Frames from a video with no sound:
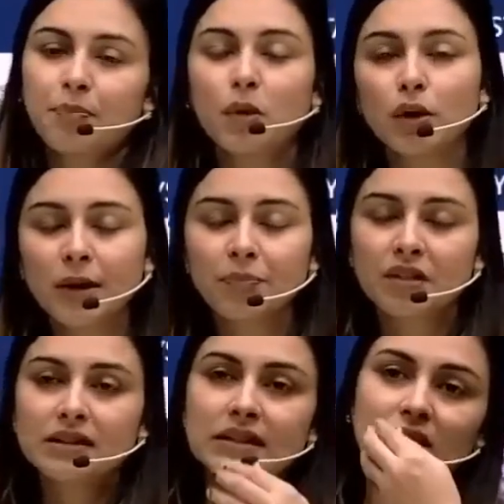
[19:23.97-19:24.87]
Okay,
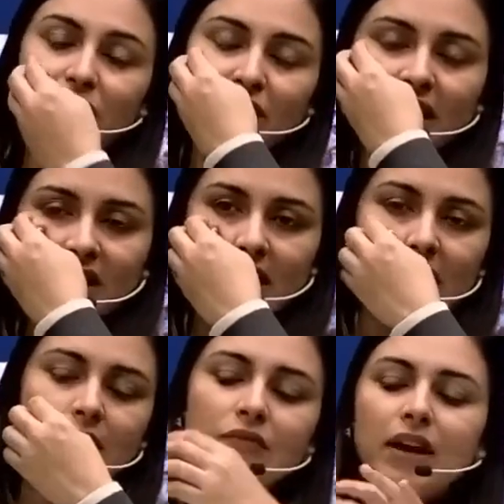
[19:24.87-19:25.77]
this is a fair
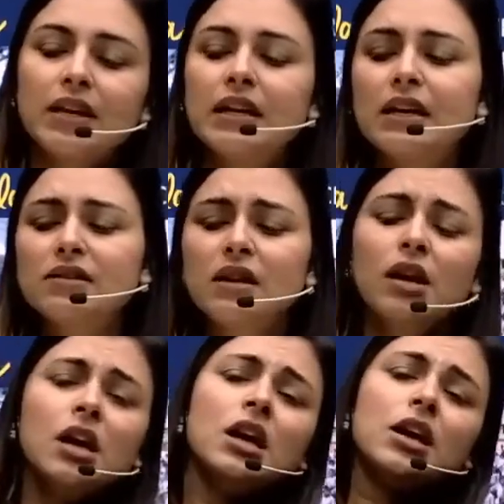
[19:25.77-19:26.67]
there where there is a
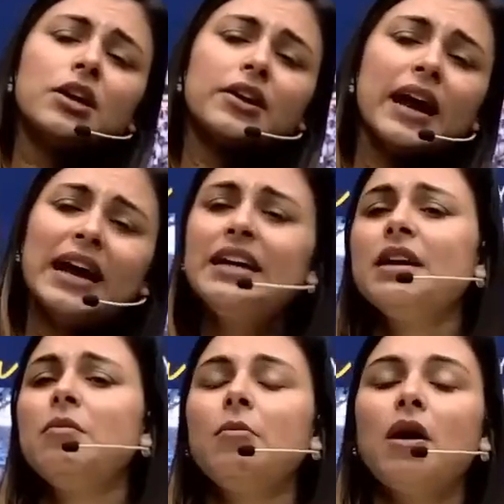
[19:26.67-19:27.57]

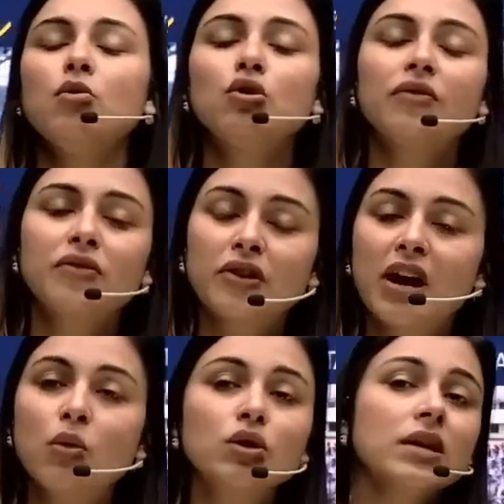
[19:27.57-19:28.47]
random amount of
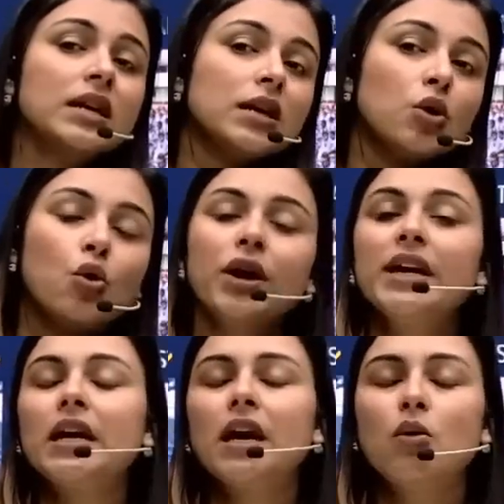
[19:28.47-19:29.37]
crowd going
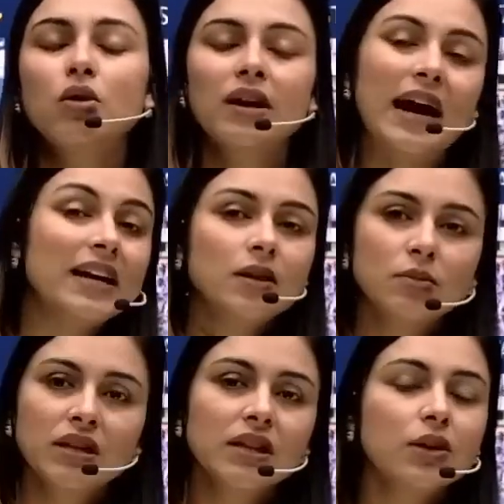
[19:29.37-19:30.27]
around
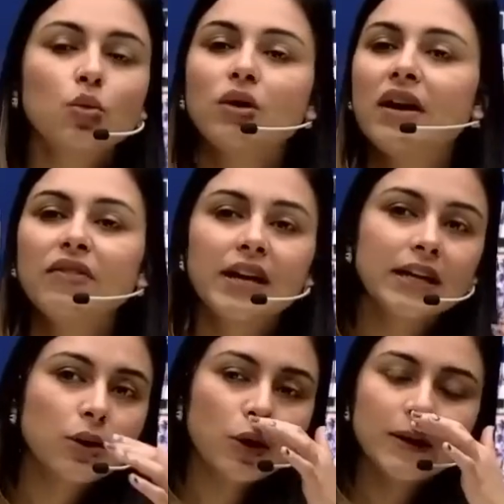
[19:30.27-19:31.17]
randomly. They don't have
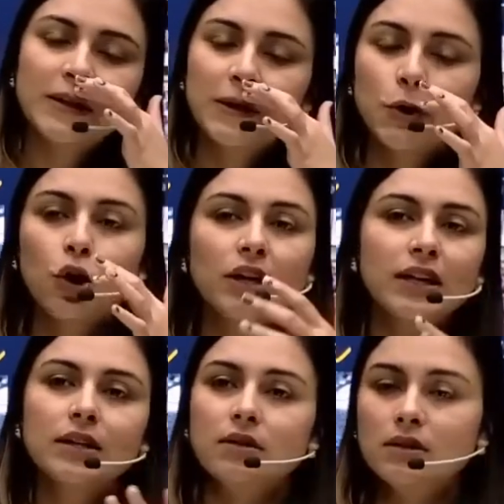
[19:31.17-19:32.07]
any order, they are not
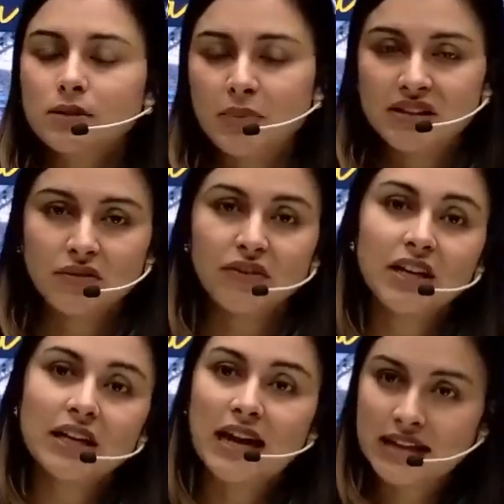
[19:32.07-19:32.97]
in specific
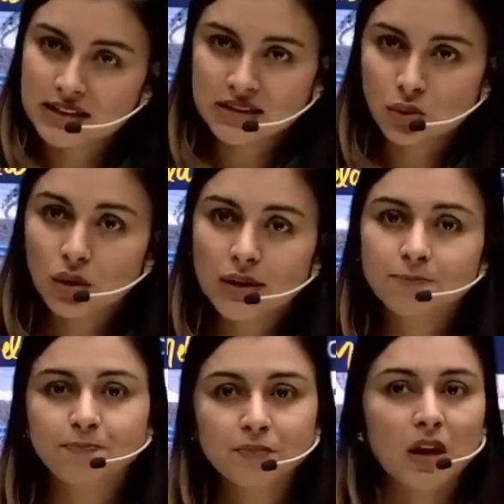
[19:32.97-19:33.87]
lines. Okay,
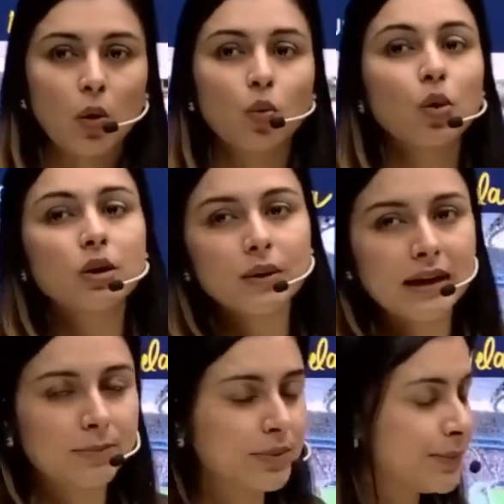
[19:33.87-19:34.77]
now what will
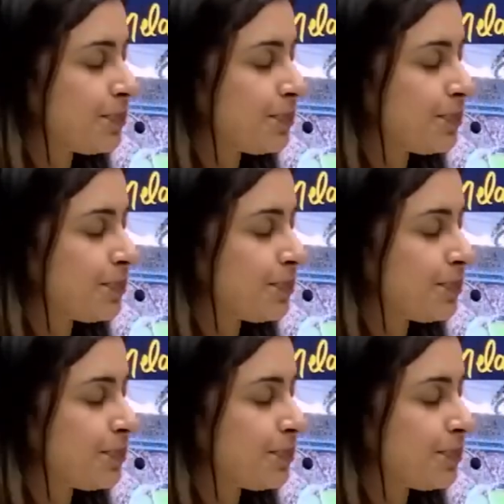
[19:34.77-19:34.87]
happen?